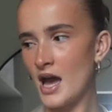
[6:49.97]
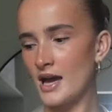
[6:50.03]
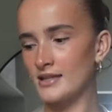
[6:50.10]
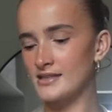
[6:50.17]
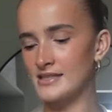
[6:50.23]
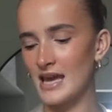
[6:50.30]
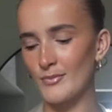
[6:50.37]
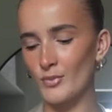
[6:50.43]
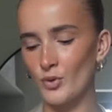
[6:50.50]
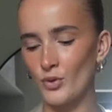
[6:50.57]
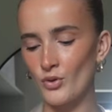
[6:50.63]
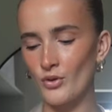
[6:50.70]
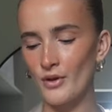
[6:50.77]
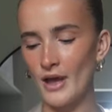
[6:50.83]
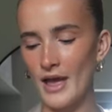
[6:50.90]
I'd say
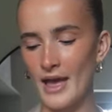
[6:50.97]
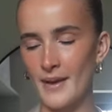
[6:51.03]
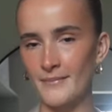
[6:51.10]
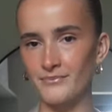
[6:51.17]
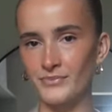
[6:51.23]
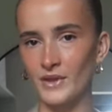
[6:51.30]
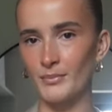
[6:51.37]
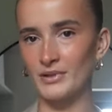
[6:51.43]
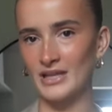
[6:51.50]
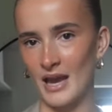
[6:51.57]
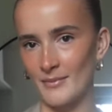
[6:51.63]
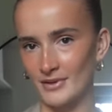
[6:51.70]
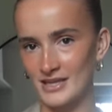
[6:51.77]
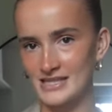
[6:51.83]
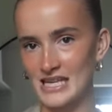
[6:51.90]
more. But yeah,
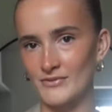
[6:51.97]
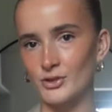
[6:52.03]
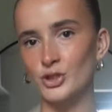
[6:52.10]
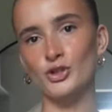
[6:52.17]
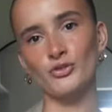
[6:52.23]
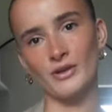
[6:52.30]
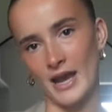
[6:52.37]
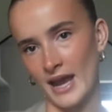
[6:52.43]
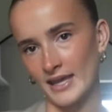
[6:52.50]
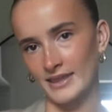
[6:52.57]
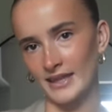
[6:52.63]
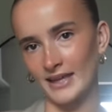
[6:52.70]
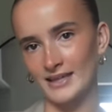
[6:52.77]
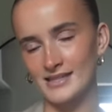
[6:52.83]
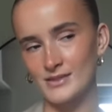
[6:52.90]
I'm gonna see if I can create
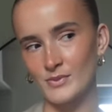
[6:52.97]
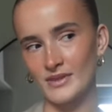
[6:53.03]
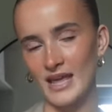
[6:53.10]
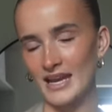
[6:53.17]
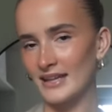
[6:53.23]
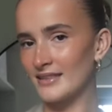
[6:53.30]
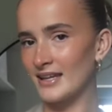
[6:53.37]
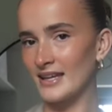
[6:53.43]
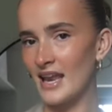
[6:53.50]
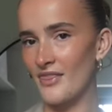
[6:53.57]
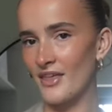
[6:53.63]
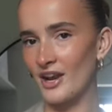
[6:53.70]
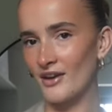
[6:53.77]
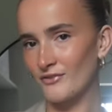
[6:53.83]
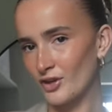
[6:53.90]
this with anything that
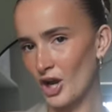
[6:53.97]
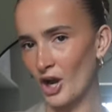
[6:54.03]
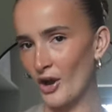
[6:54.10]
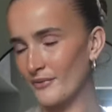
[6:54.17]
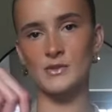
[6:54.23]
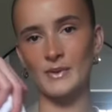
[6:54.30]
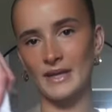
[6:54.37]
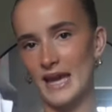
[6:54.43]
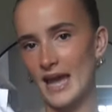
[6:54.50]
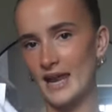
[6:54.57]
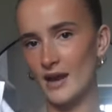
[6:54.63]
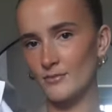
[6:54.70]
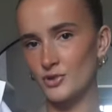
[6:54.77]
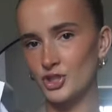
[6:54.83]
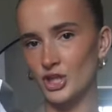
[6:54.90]
I've got. So again,
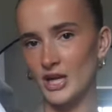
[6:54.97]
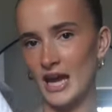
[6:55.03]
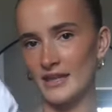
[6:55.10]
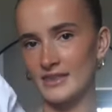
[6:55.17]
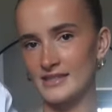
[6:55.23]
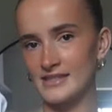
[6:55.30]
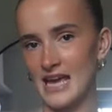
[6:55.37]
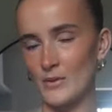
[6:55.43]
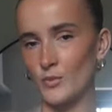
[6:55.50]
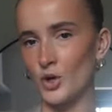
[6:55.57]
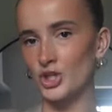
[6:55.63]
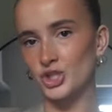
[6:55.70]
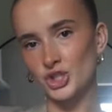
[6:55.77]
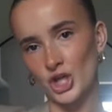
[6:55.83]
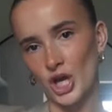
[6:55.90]
I'm just gonna add the same
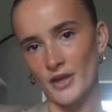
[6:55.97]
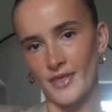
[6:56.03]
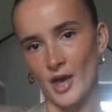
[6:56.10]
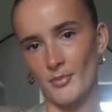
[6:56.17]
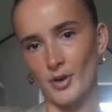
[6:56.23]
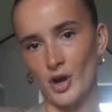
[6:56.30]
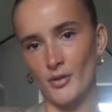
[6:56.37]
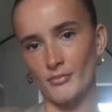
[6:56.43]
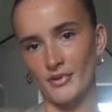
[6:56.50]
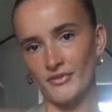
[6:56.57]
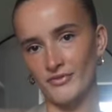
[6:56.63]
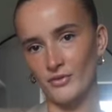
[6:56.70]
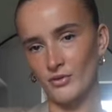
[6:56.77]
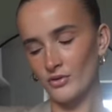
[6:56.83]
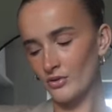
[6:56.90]
white shirt that I put on
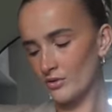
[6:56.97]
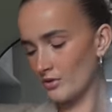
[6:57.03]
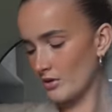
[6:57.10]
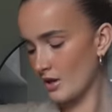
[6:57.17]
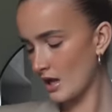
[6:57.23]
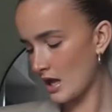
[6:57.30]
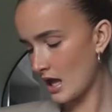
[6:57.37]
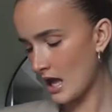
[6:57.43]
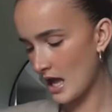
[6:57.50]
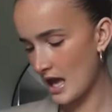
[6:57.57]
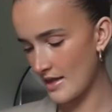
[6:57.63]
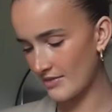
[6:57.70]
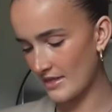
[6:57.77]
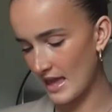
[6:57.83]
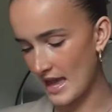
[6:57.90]
before,
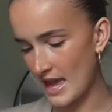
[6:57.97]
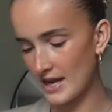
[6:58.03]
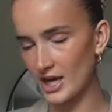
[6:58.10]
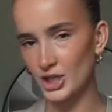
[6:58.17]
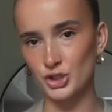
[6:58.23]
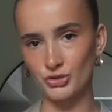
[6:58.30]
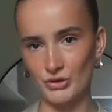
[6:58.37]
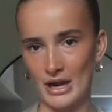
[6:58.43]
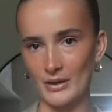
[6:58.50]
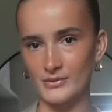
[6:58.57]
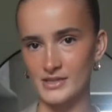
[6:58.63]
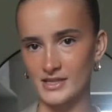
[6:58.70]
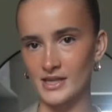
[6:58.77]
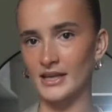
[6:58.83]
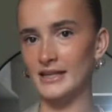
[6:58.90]
and then
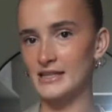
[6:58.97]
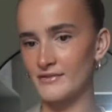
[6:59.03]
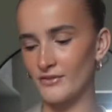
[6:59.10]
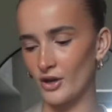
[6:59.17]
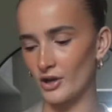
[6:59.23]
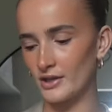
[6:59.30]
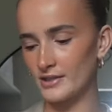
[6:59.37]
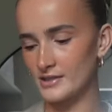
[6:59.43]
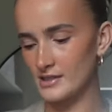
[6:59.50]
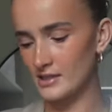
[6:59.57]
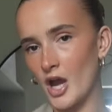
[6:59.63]
trousers I need to find.